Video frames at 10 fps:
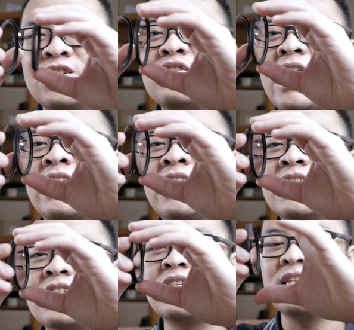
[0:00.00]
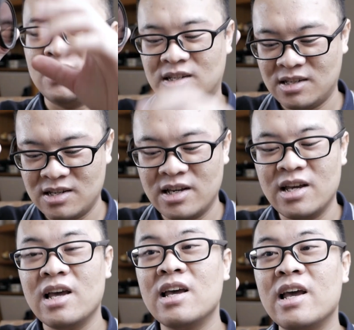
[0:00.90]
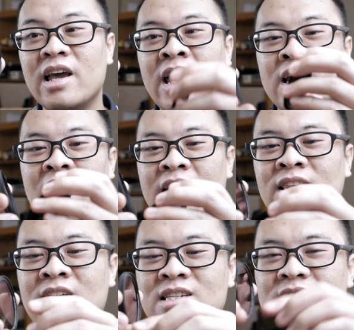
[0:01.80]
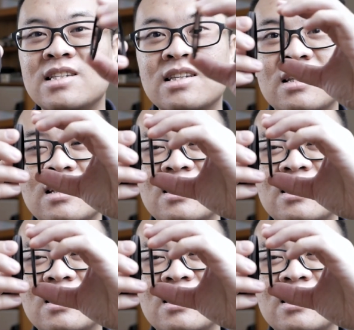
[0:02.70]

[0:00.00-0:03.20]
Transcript: just like this. And like this.